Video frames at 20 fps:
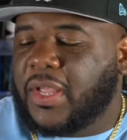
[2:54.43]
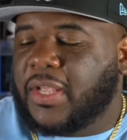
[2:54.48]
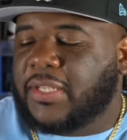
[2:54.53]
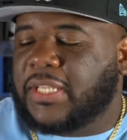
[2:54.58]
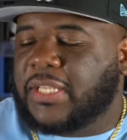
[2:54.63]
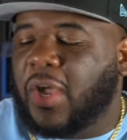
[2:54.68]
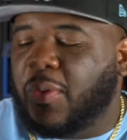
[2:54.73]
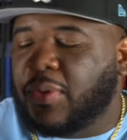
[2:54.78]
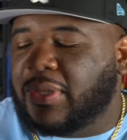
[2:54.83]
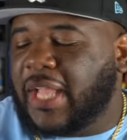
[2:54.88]

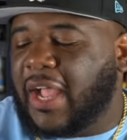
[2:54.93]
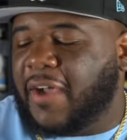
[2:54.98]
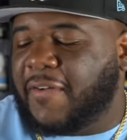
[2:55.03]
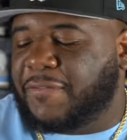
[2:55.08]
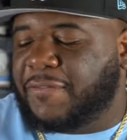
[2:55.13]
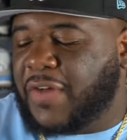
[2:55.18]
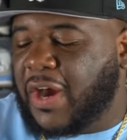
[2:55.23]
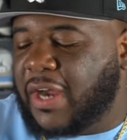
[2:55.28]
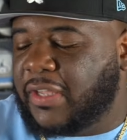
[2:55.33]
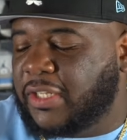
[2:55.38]
So
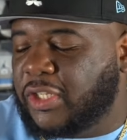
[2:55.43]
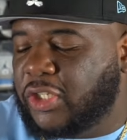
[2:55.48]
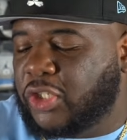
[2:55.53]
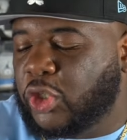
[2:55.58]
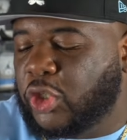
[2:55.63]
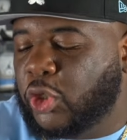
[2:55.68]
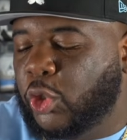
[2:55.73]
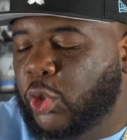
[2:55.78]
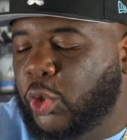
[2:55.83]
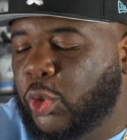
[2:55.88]
without further
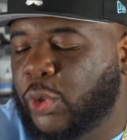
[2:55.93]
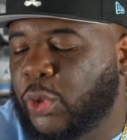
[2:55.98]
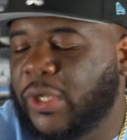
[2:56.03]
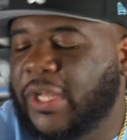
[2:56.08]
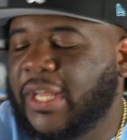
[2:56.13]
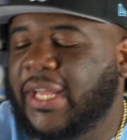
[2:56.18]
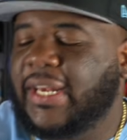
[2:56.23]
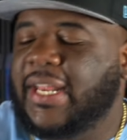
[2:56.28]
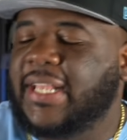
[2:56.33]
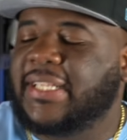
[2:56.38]
ado,
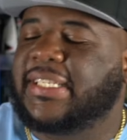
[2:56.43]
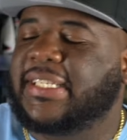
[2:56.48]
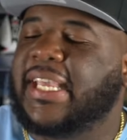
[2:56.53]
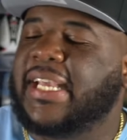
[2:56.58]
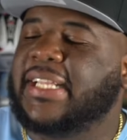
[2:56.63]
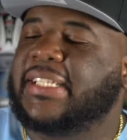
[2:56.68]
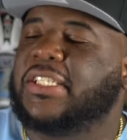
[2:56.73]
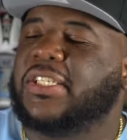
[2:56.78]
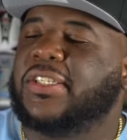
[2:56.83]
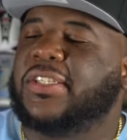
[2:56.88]
let's
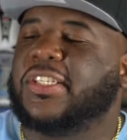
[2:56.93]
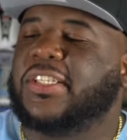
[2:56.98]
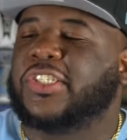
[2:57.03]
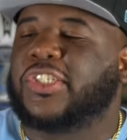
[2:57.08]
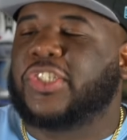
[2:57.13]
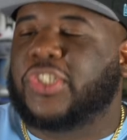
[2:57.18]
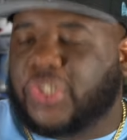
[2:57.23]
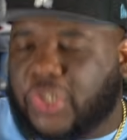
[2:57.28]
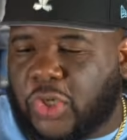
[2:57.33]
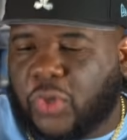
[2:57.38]
get to the
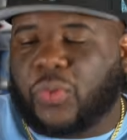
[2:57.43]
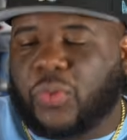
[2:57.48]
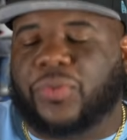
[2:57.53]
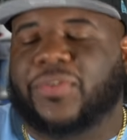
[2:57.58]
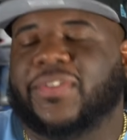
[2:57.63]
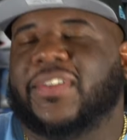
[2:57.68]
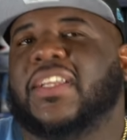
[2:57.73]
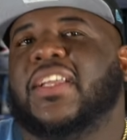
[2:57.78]
shoe.